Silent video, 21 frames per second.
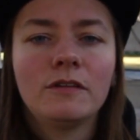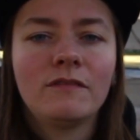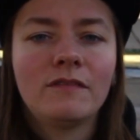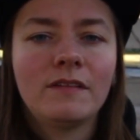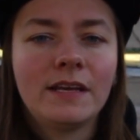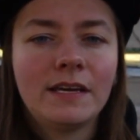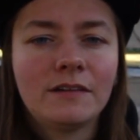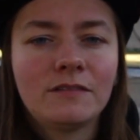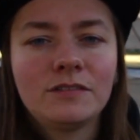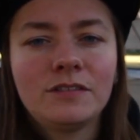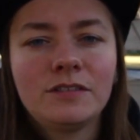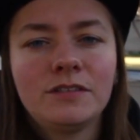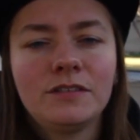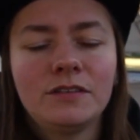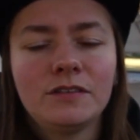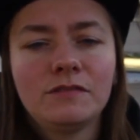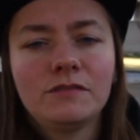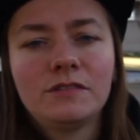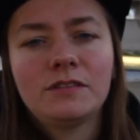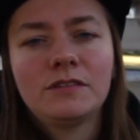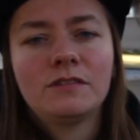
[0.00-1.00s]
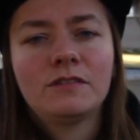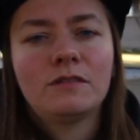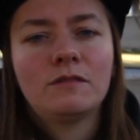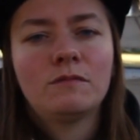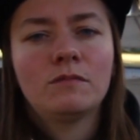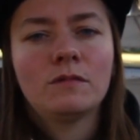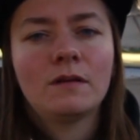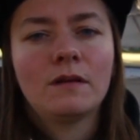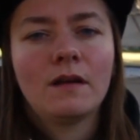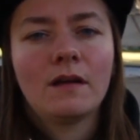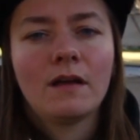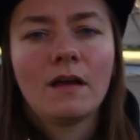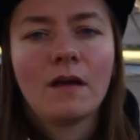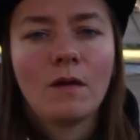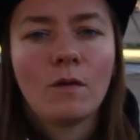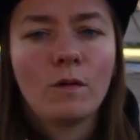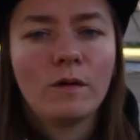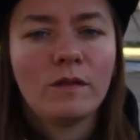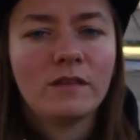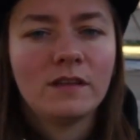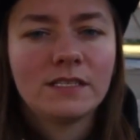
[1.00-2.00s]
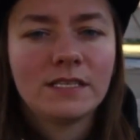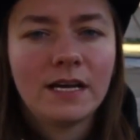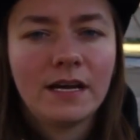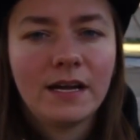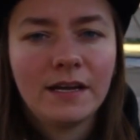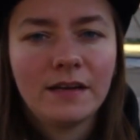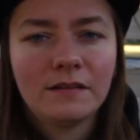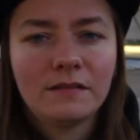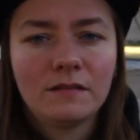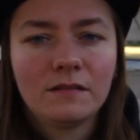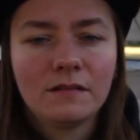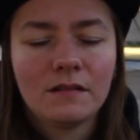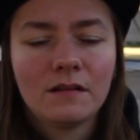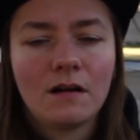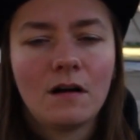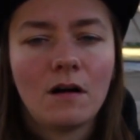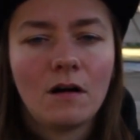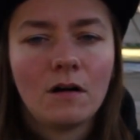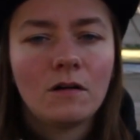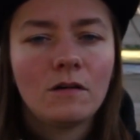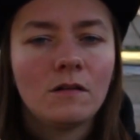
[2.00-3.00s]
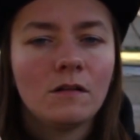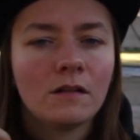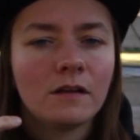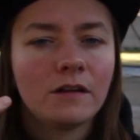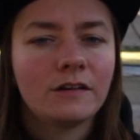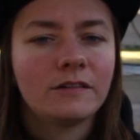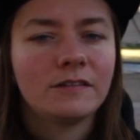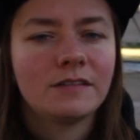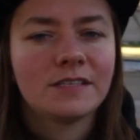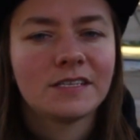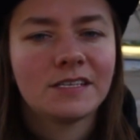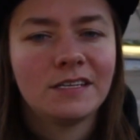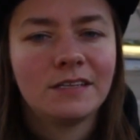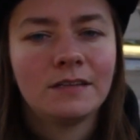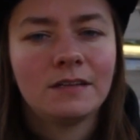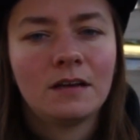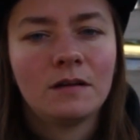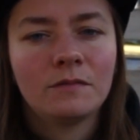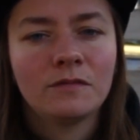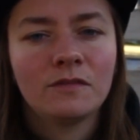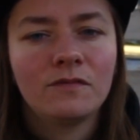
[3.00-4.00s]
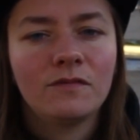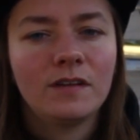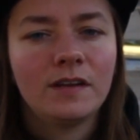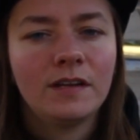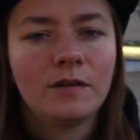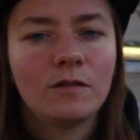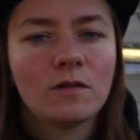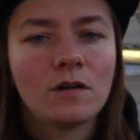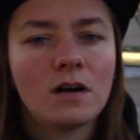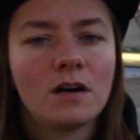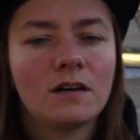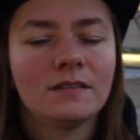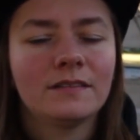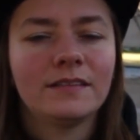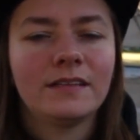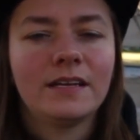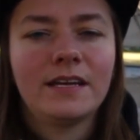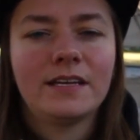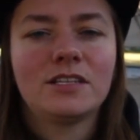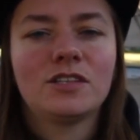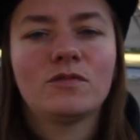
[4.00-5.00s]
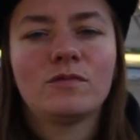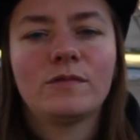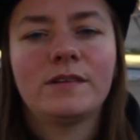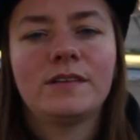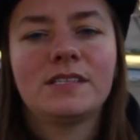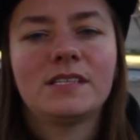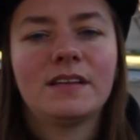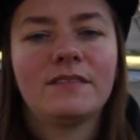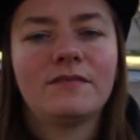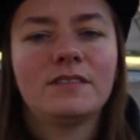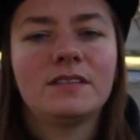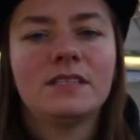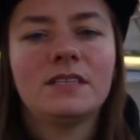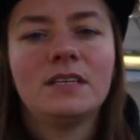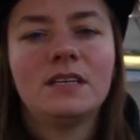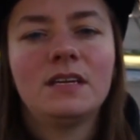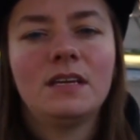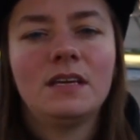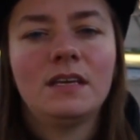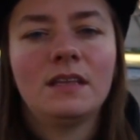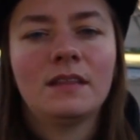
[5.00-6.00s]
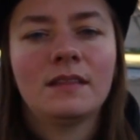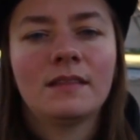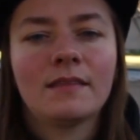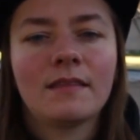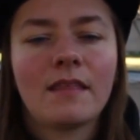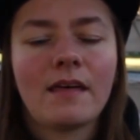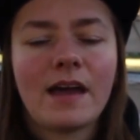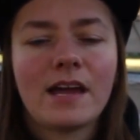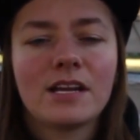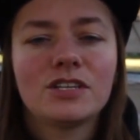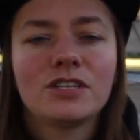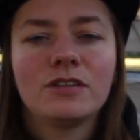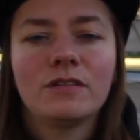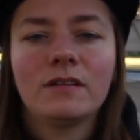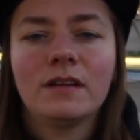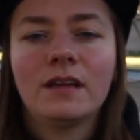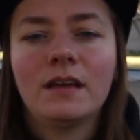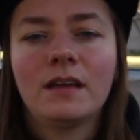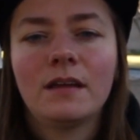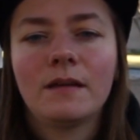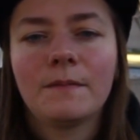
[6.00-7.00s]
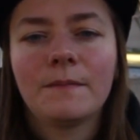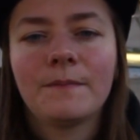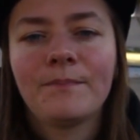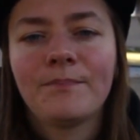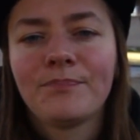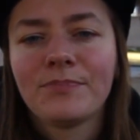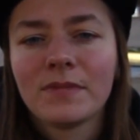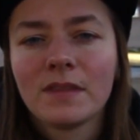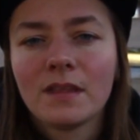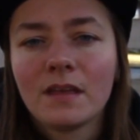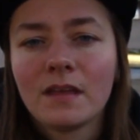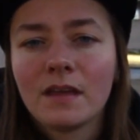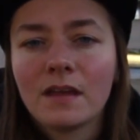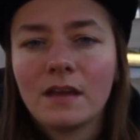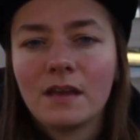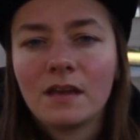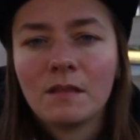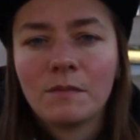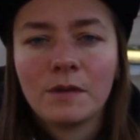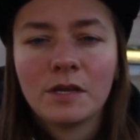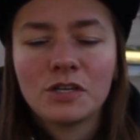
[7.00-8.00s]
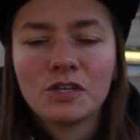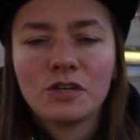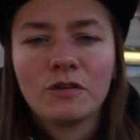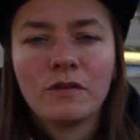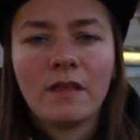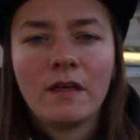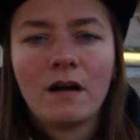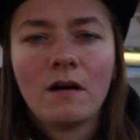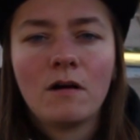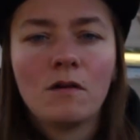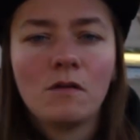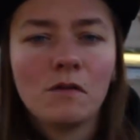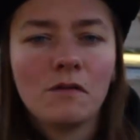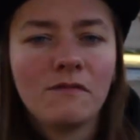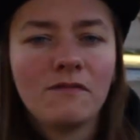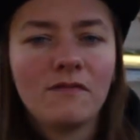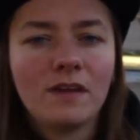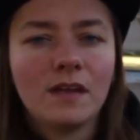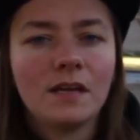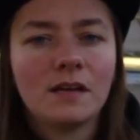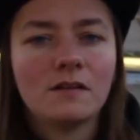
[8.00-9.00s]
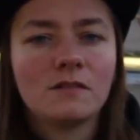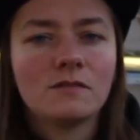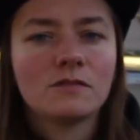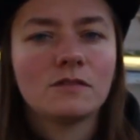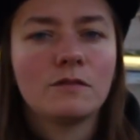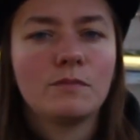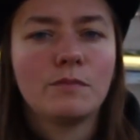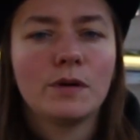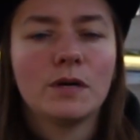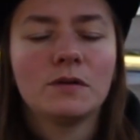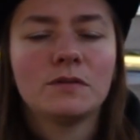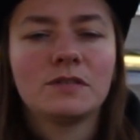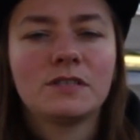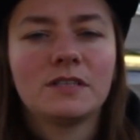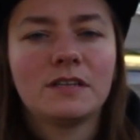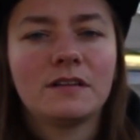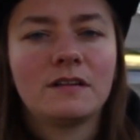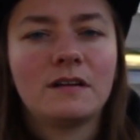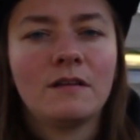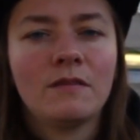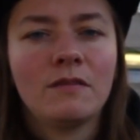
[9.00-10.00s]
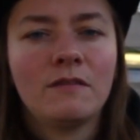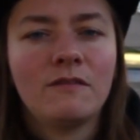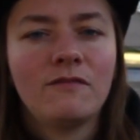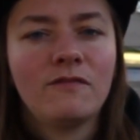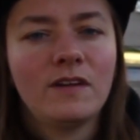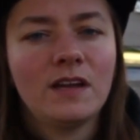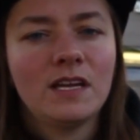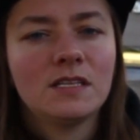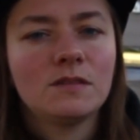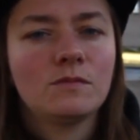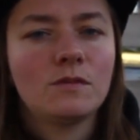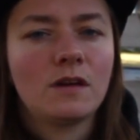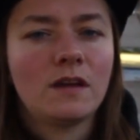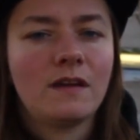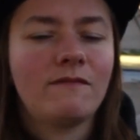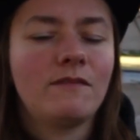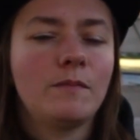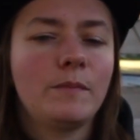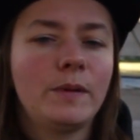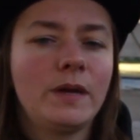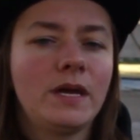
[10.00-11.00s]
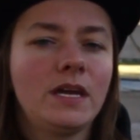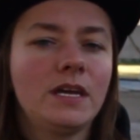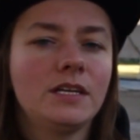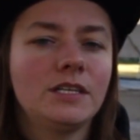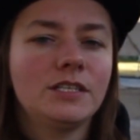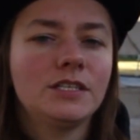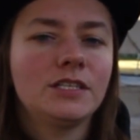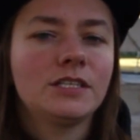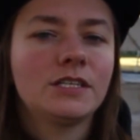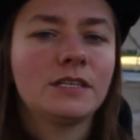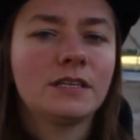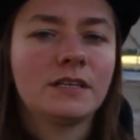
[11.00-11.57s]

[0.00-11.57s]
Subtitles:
your video to YouTube with the title All Girls Kendama Video Contest 2017 / your name, and make sure that all the videos are posted on the Facebook event page.